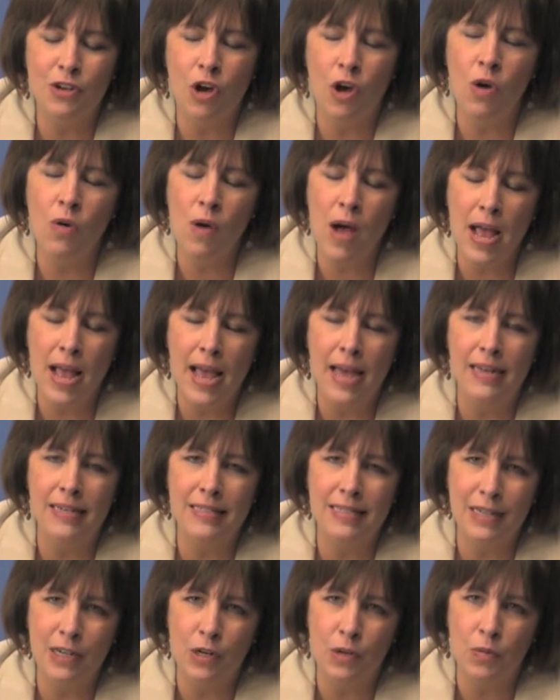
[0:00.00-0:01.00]
oh, I had
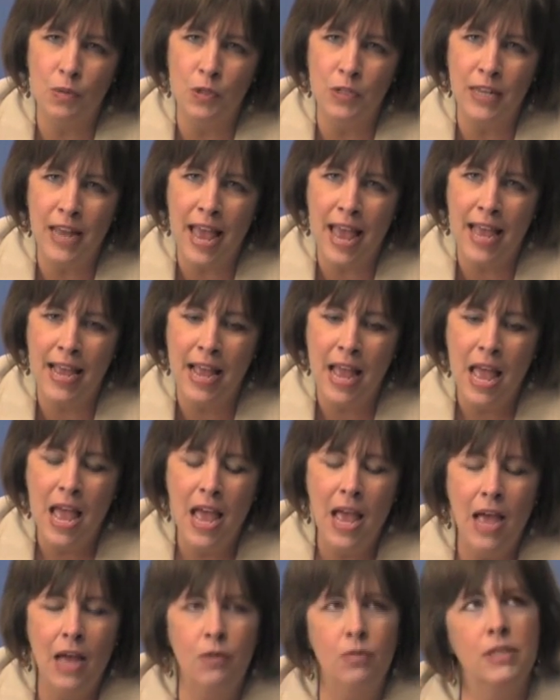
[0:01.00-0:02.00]
a terrible day.
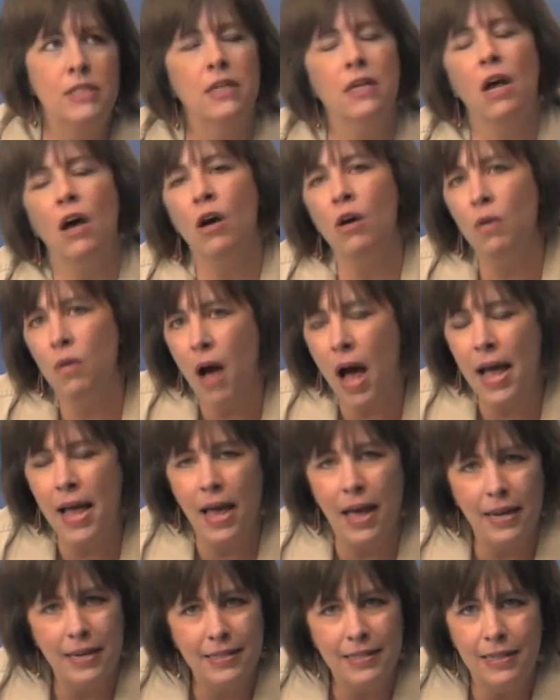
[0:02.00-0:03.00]
And we said, oh, I
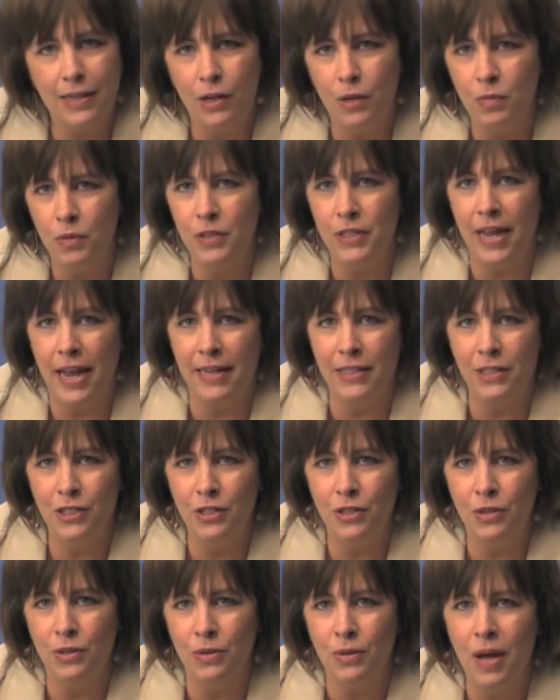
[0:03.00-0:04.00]
had a terrible day
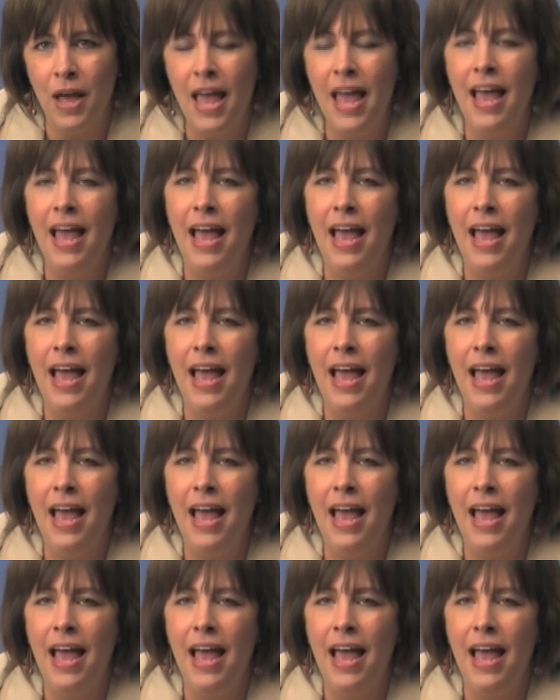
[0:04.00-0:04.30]
too.